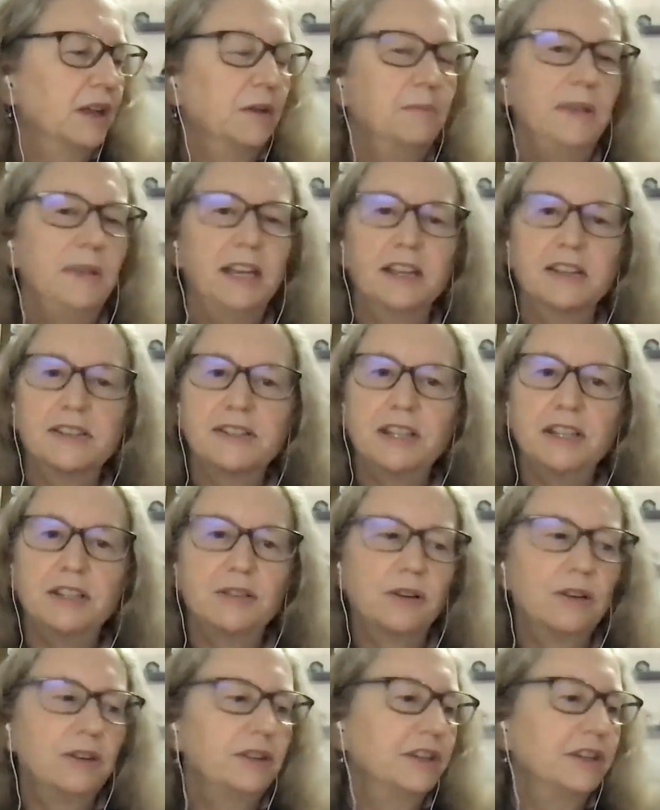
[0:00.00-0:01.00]
Mikasi
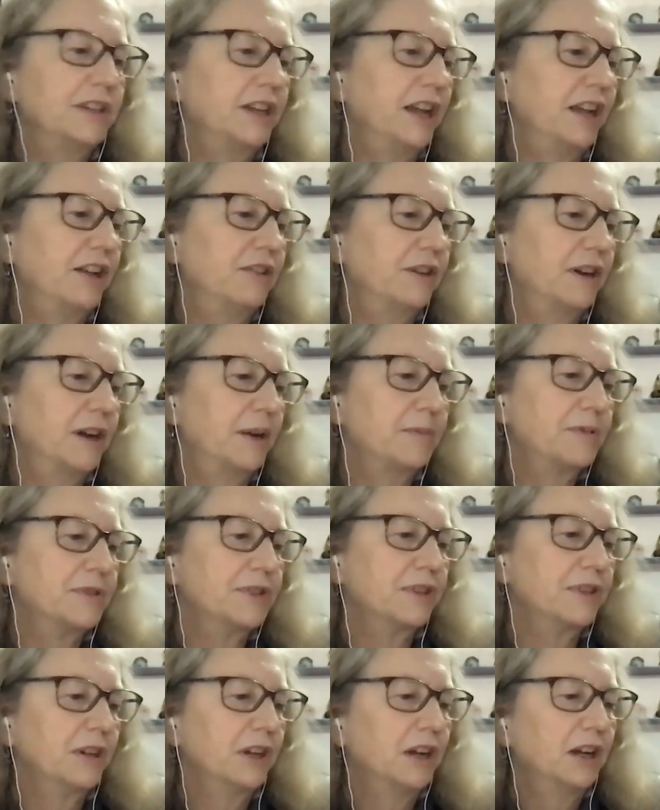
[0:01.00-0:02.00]
told the
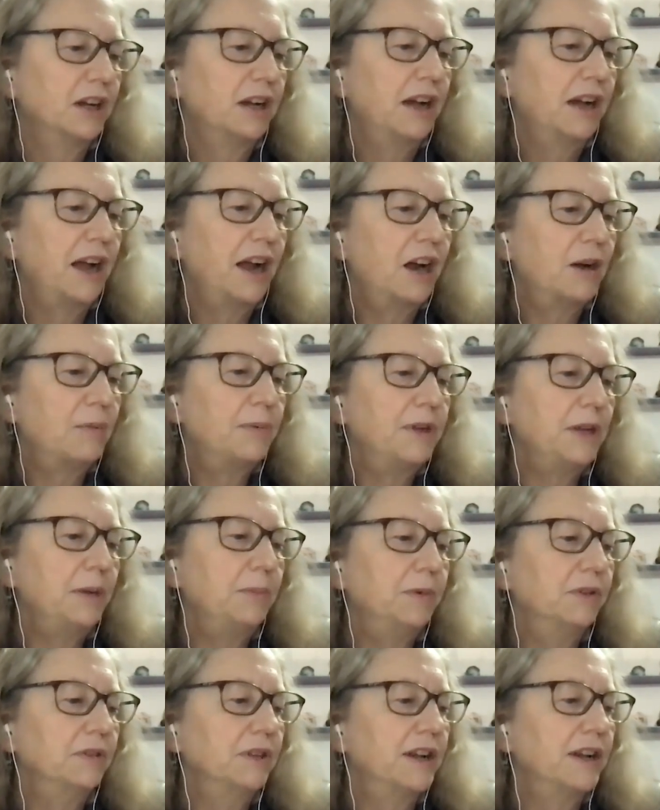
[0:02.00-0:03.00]
Tandarups, "Our
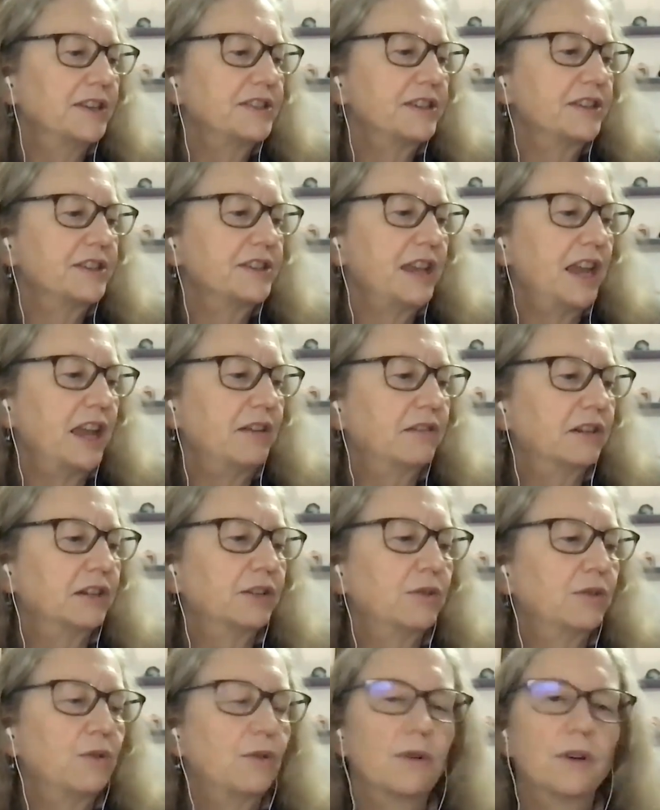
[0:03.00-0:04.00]
people lost the sacred
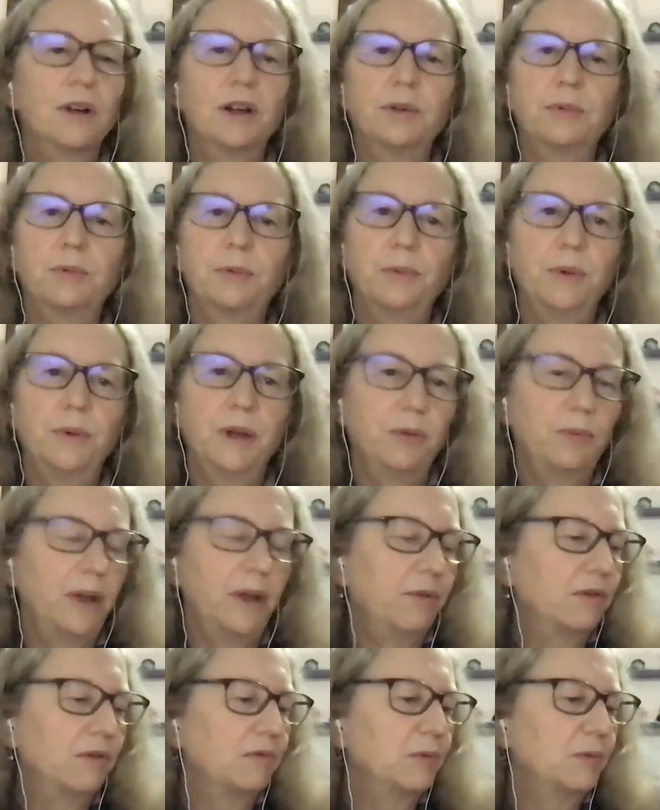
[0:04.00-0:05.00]
corn when
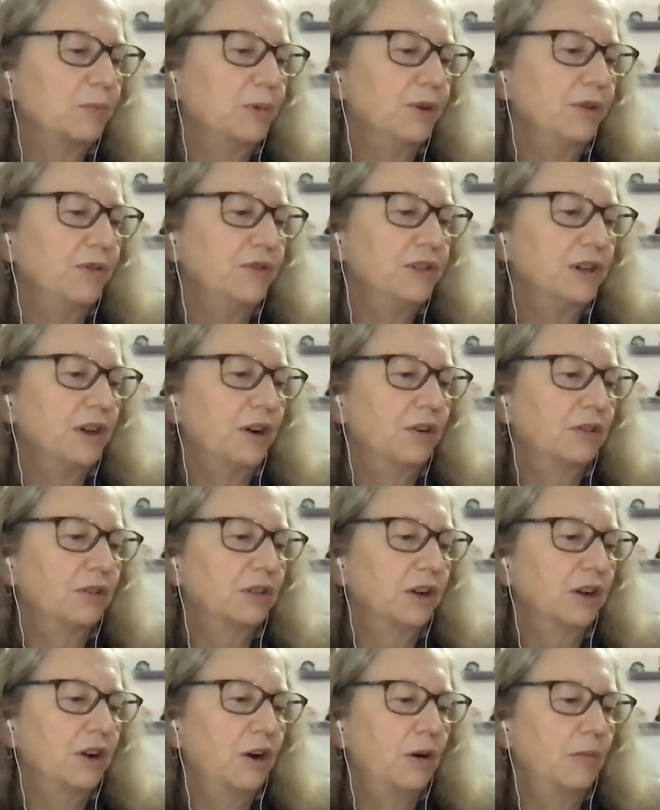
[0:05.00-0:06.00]
we were removed to
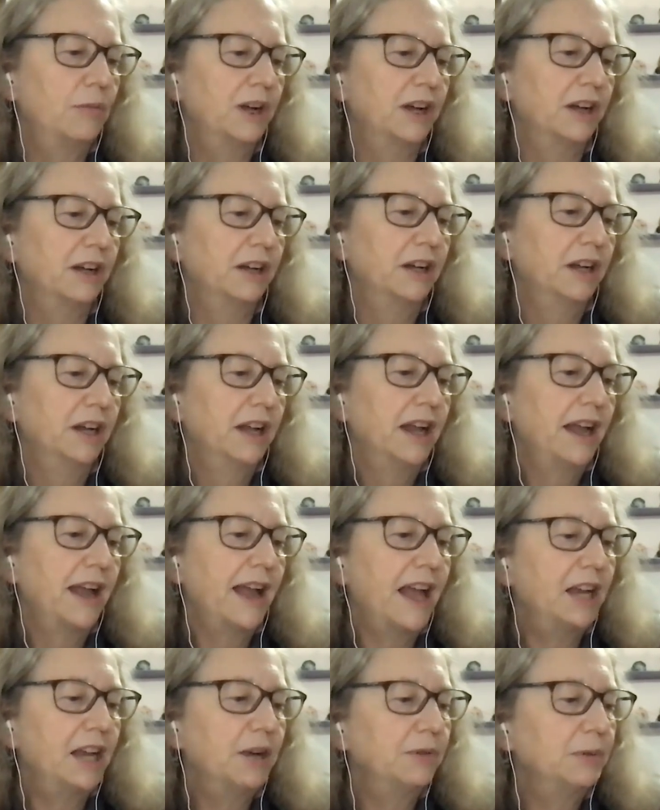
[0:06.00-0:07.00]
Oklahoma,
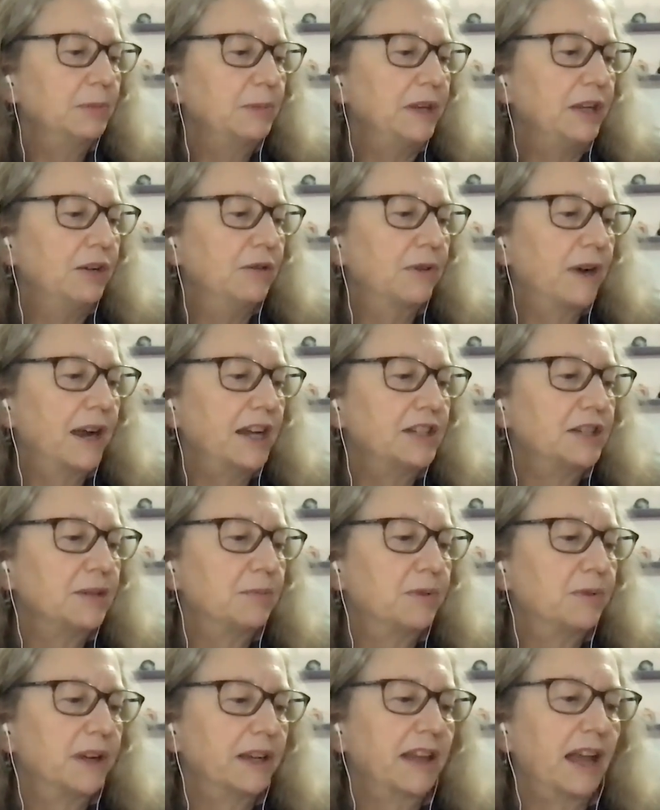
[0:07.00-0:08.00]
and it would be great to
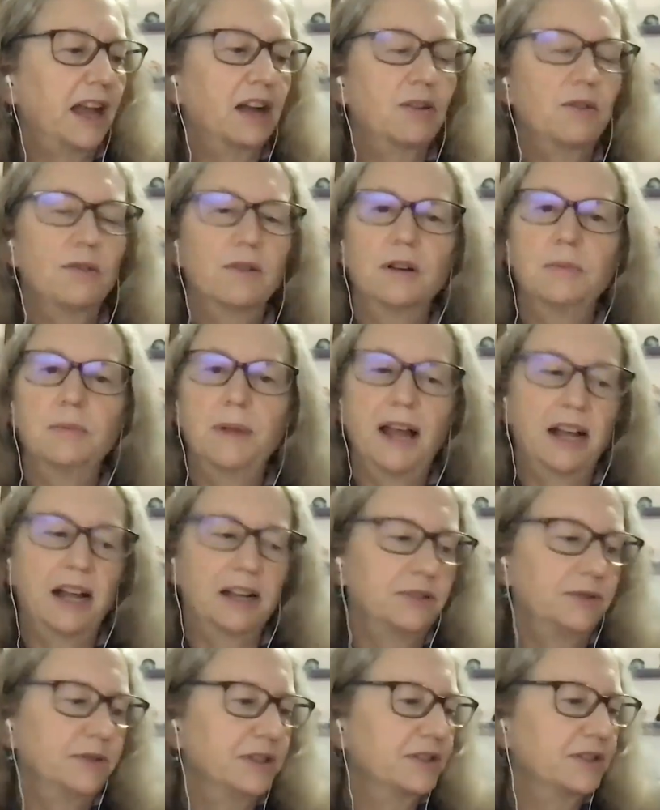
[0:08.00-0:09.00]
bring that corn back
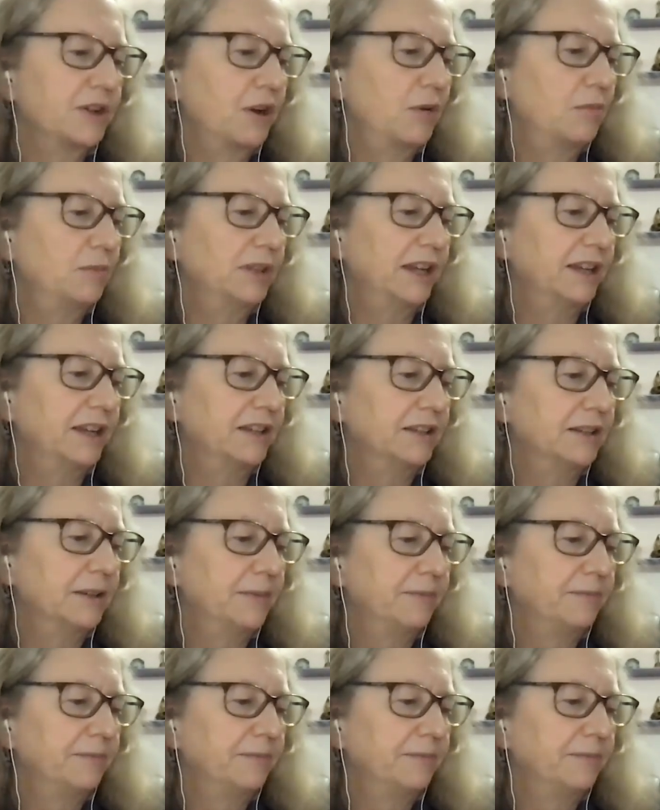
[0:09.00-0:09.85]
to its homeland.